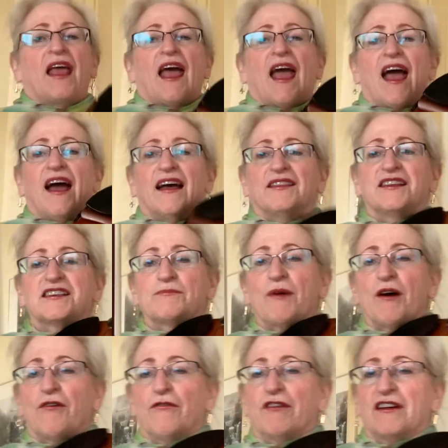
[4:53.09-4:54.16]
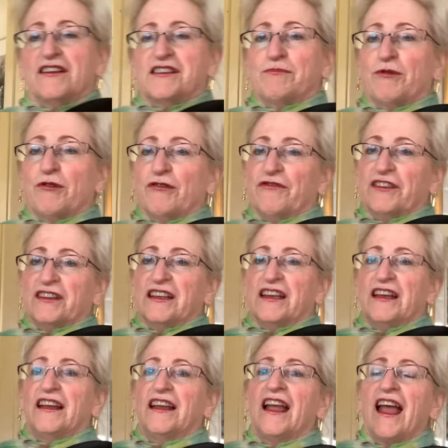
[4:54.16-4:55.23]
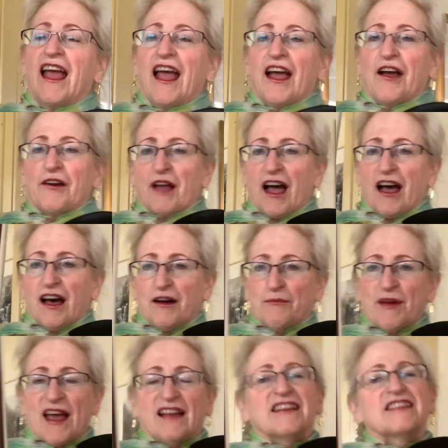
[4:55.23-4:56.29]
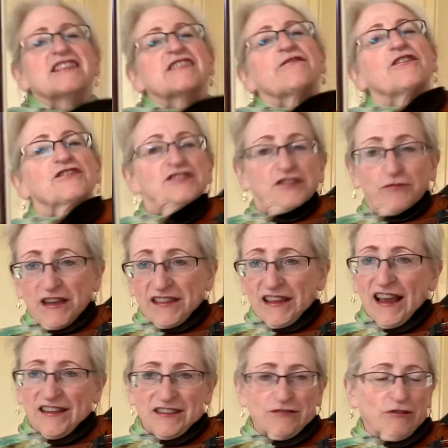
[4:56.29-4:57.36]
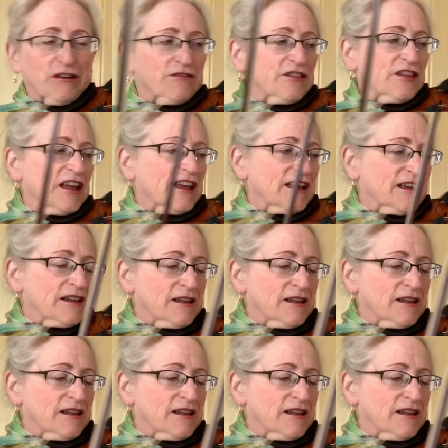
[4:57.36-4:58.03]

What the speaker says: And this bow is perfectly balanced for doing that sort of thing.